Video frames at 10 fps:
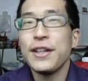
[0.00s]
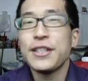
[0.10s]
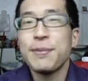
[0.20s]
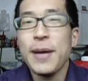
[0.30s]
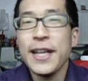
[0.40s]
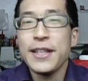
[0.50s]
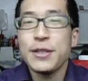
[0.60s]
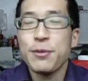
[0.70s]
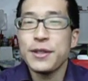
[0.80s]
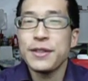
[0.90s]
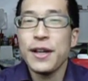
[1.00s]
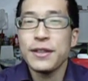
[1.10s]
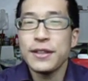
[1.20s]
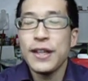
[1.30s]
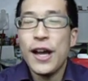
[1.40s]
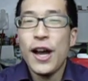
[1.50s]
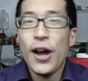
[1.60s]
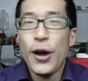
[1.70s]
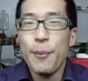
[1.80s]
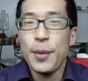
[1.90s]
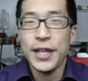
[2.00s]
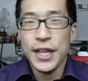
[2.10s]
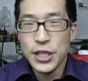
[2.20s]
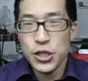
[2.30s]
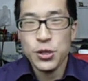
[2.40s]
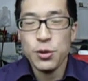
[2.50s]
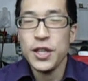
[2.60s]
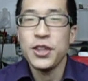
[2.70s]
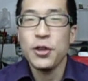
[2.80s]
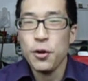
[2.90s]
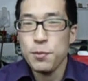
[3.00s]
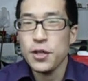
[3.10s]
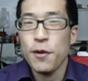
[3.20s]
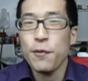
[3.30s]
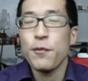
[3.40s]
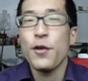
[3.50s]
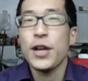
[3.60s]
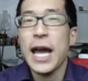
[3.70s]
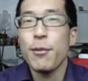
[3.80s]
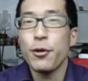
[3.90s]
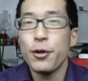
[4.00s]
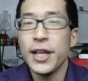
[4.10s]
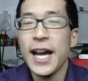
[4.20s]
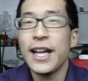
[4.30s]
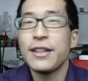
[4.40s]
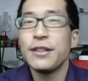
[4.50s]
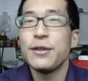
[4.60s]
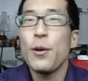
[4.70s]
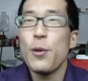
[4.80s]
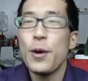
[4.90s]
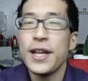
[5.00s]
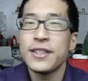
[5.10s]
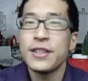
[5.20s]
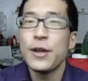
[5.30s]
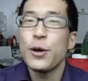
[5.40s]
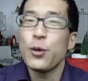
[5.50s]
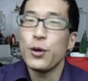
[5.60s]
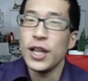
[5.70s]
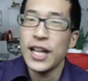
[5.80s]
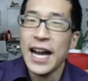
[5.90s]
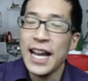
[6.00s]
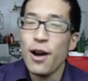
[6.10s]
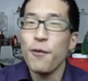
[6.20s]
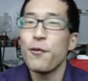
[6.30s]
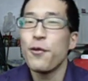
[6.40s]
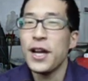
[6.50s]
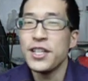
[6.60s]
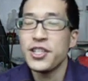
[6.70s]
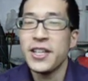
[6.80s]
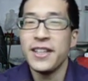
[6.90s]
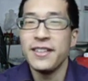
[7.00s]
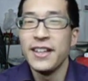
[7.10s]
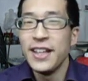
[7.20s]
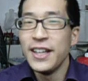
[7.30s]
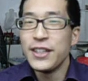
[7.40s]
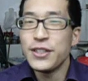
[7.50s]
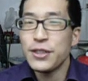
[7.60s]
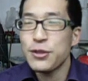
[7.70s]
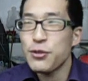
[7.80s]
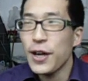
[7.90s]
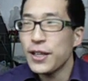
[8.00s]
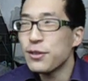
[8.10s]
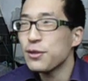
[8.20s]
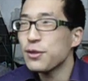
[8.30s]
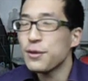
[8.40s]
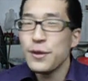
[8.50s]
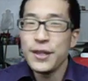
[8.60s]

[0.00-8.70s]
Spanish was not a big issue in terms of vocabulary. I could always rely on French and just try to